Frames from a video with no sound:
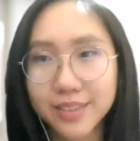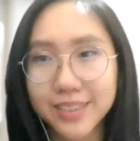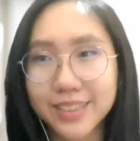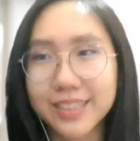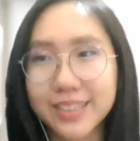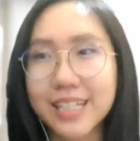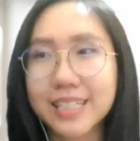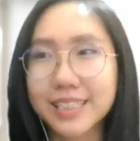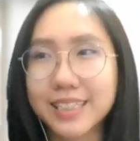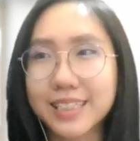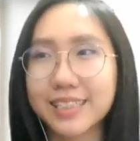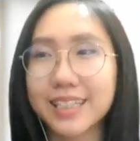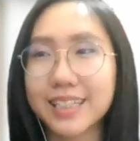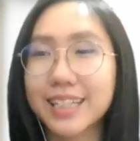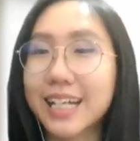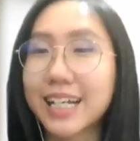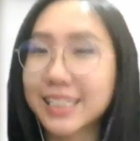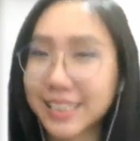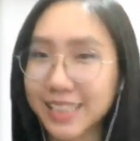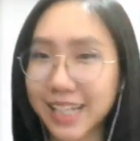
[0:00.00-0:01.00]
That's the
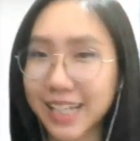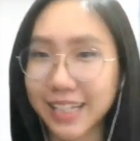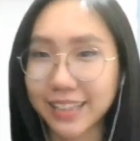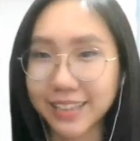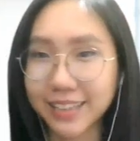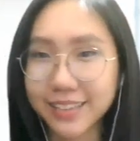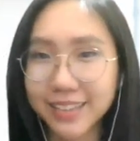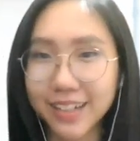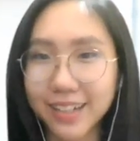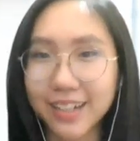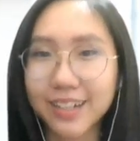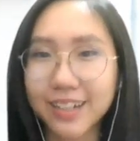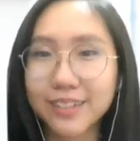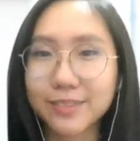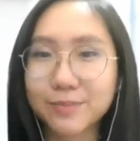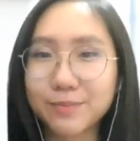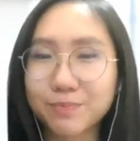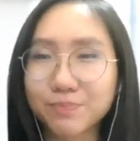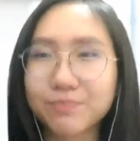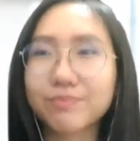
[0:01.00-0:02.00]
lesson I learned lah.
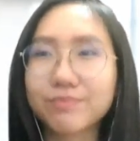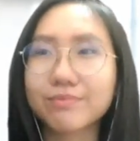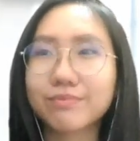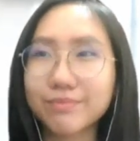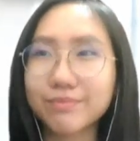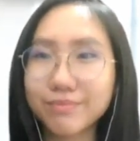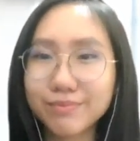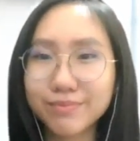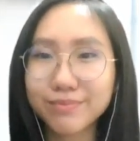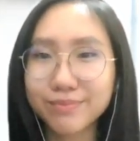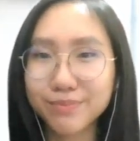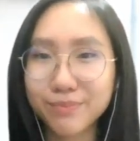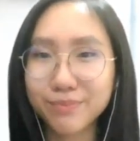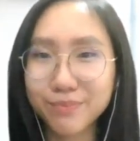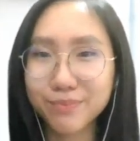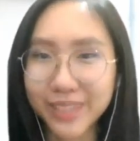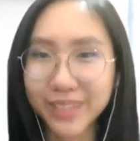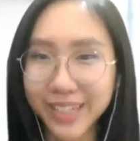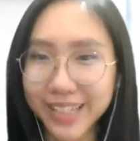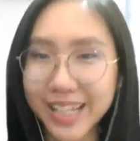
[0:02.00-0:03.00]

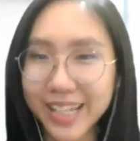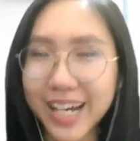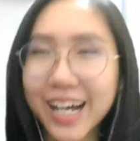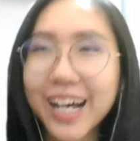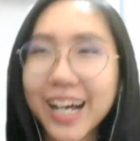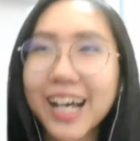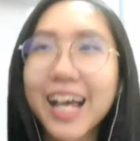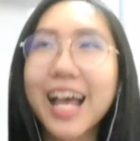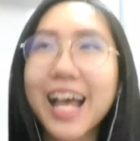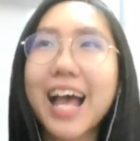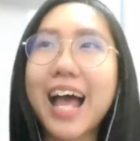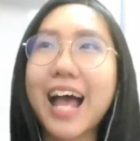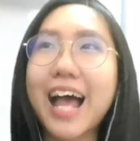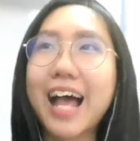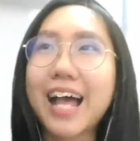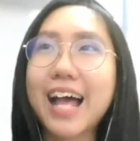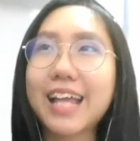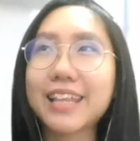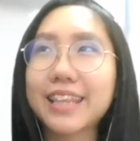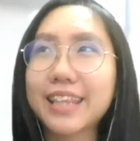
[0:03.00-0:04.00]
Yeah.
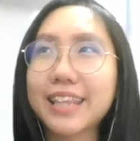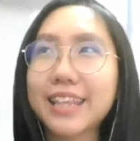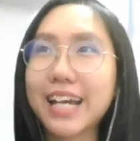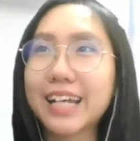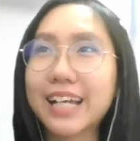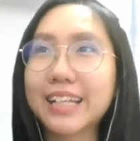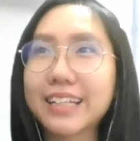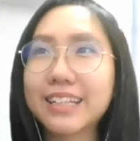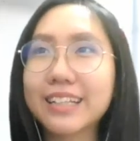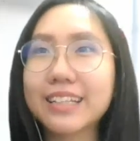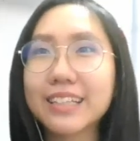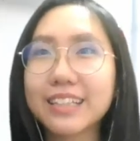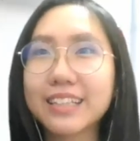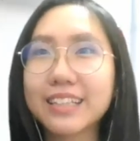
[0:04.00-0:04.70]
And then